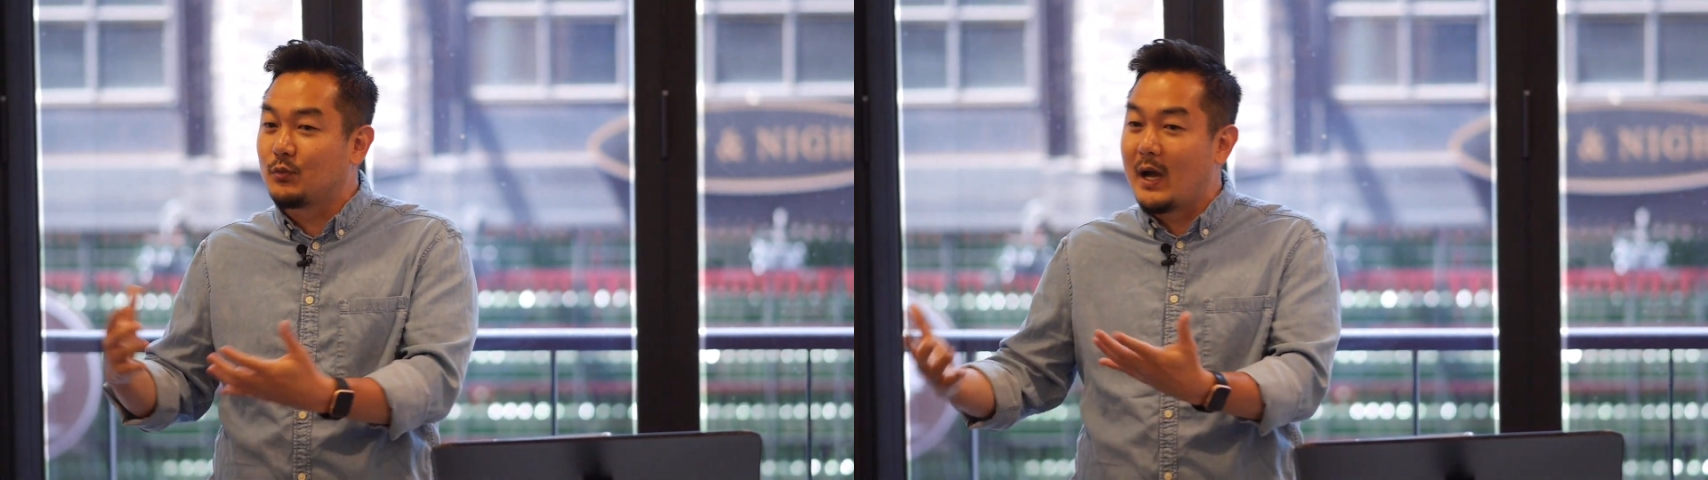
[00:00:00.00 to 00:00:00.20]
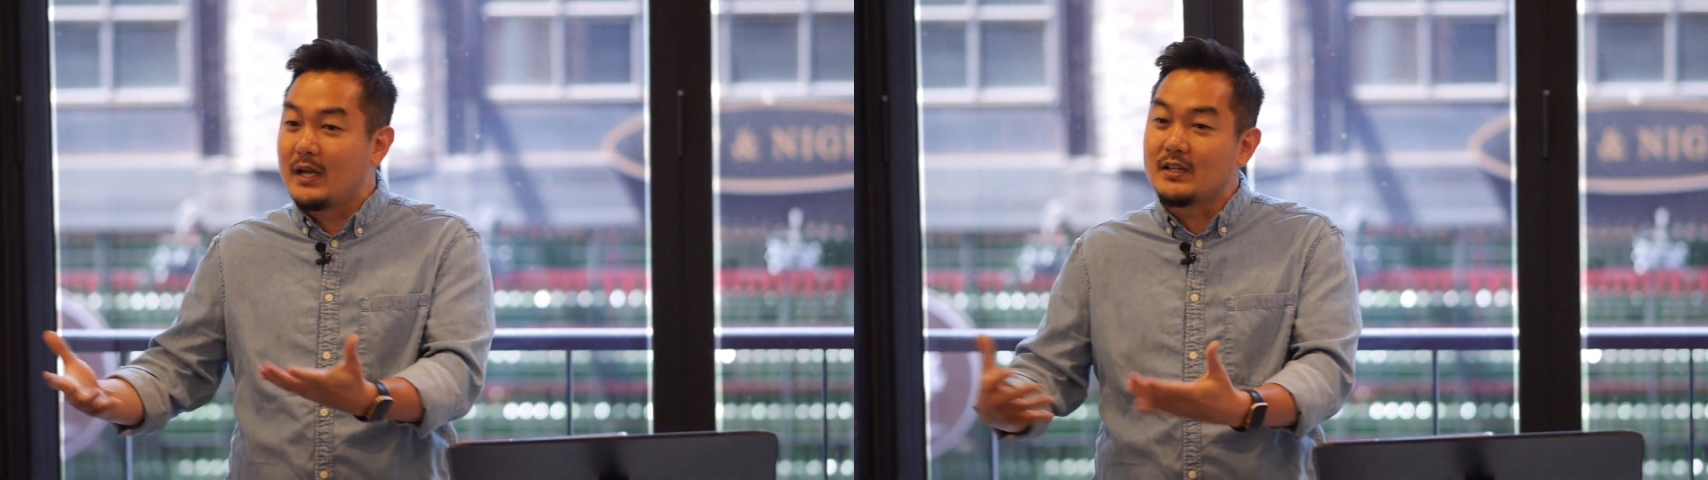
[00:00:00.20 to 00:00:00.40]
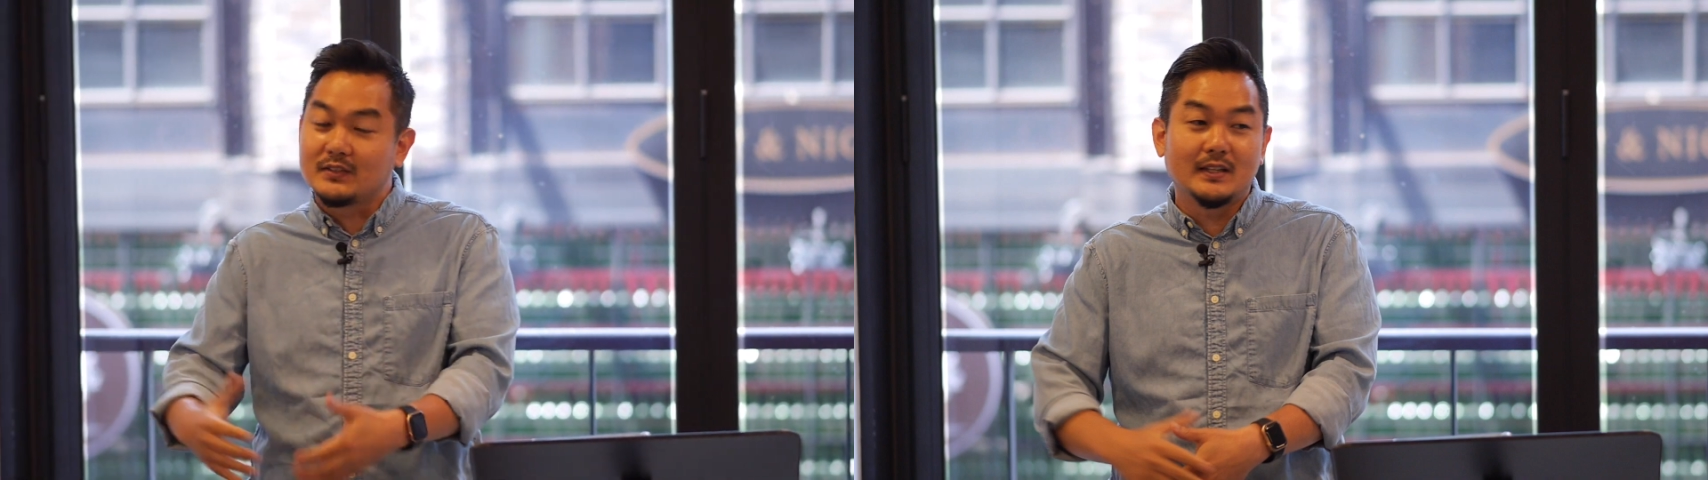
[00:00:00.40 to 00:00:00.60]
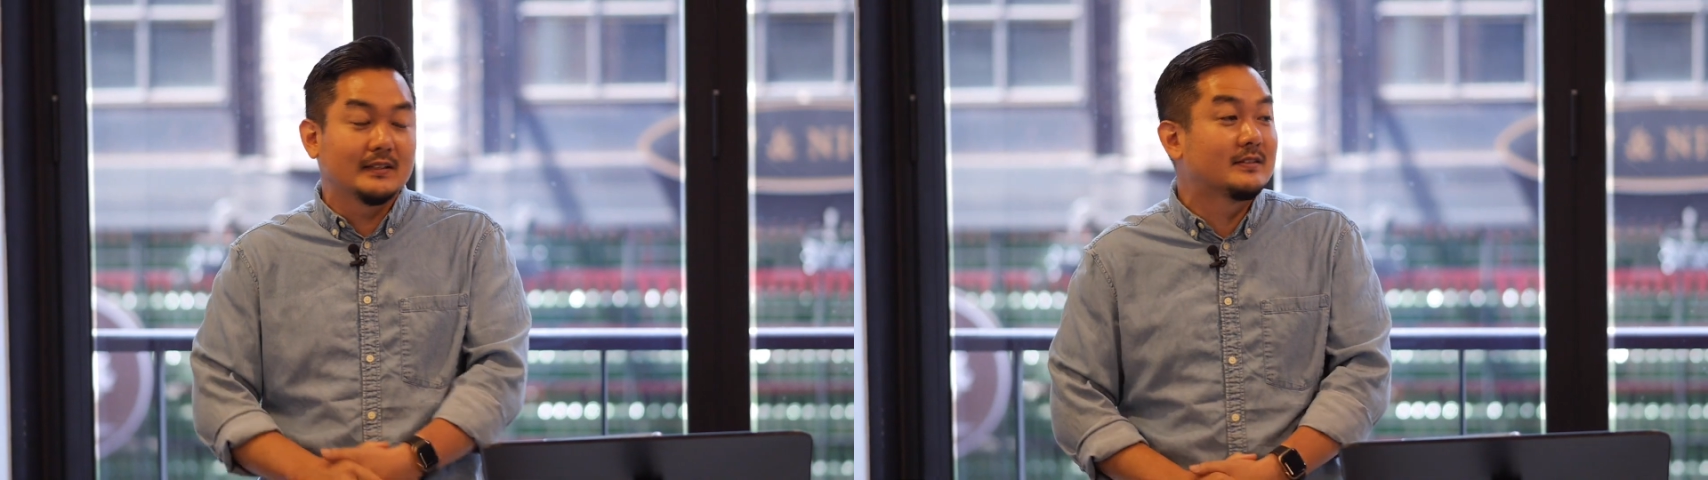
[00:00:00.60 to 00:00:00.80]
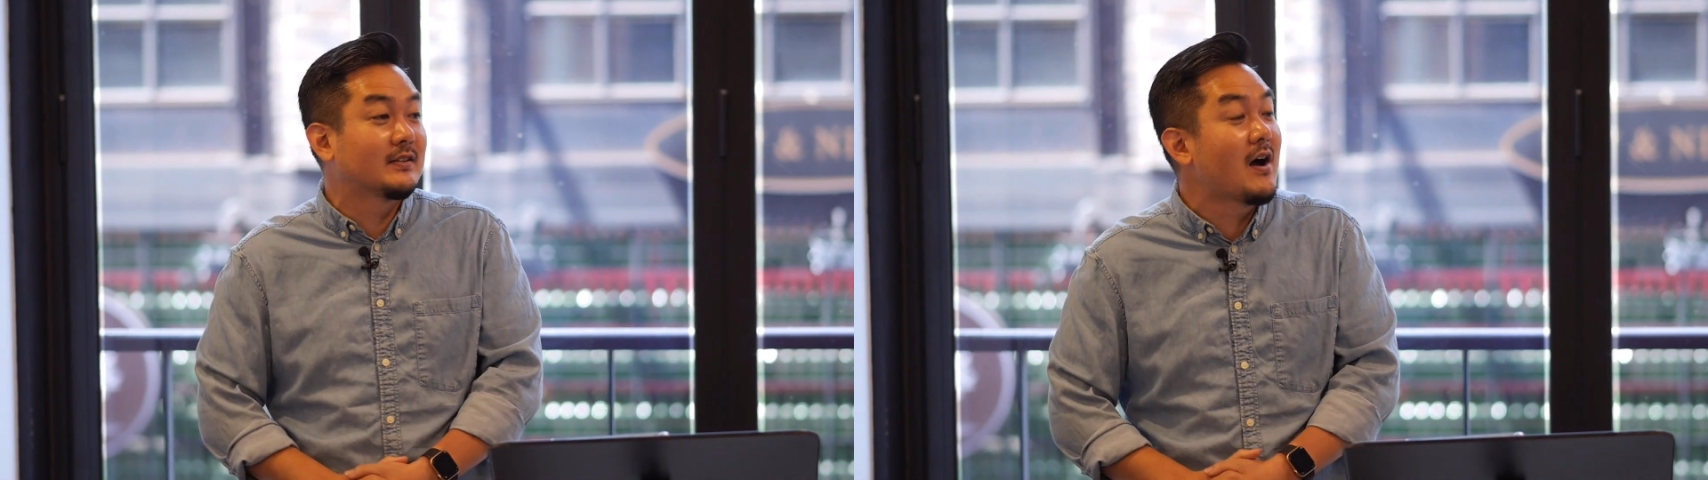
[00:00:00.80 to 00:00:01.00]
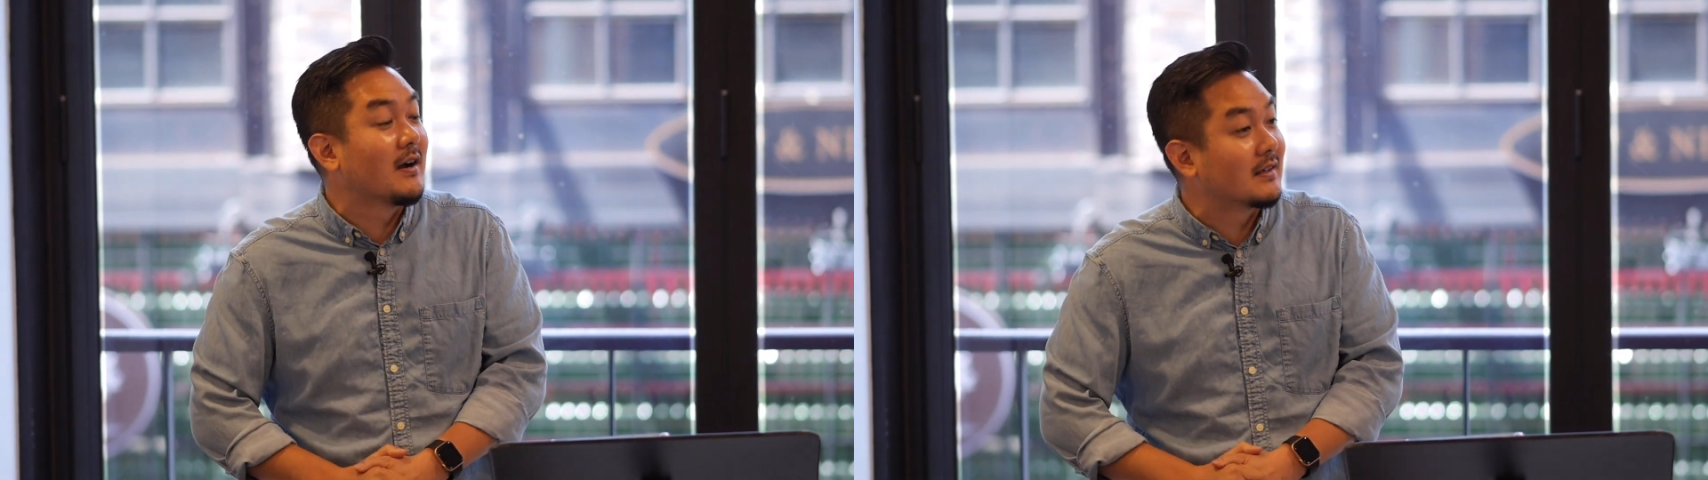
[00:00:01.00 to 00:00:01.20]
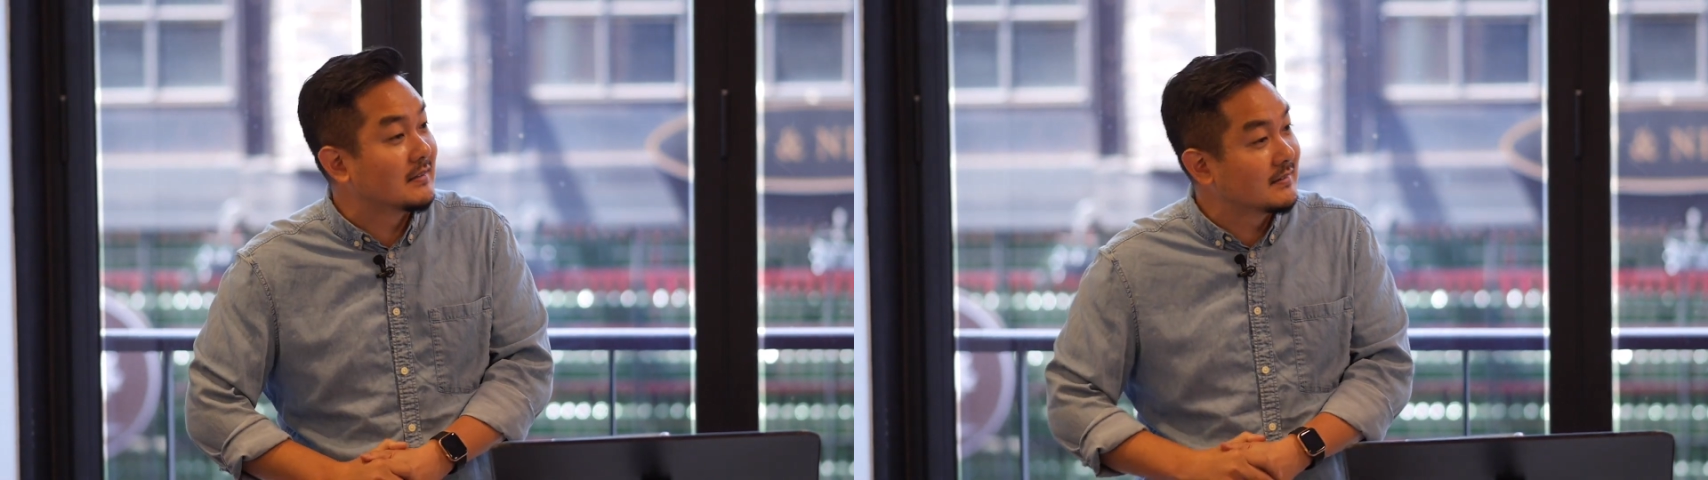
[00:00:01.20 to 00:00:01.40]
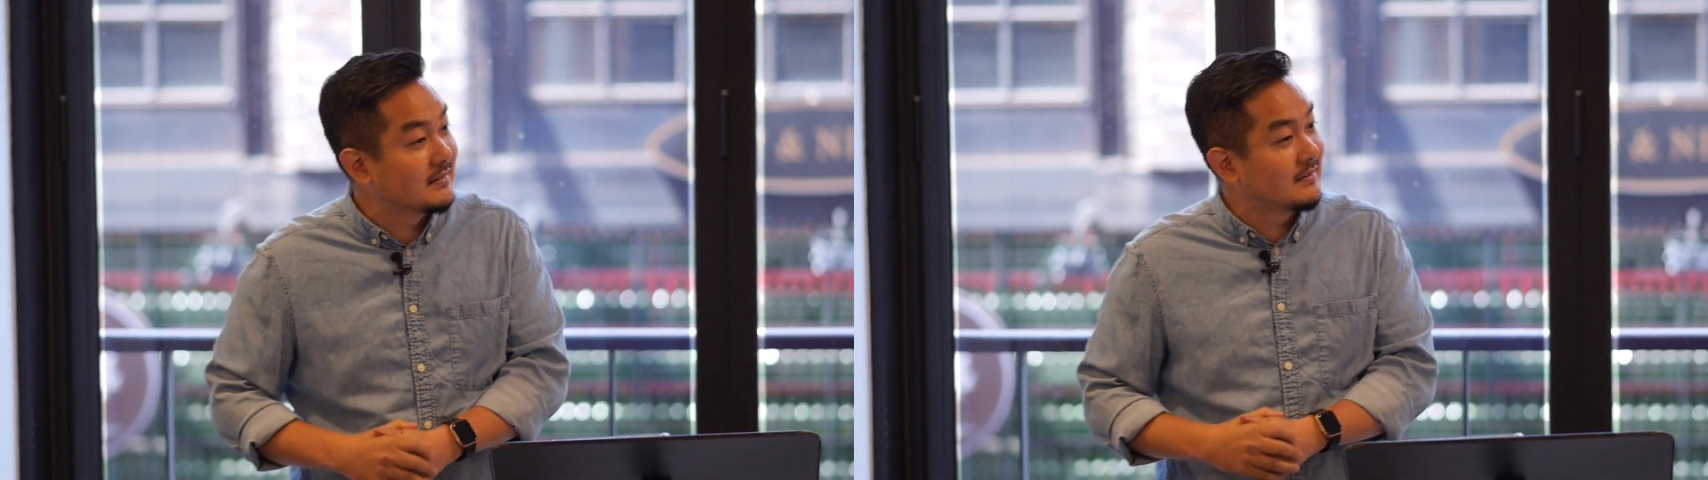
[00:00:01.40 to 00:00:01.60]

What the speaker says: why do you sing songs?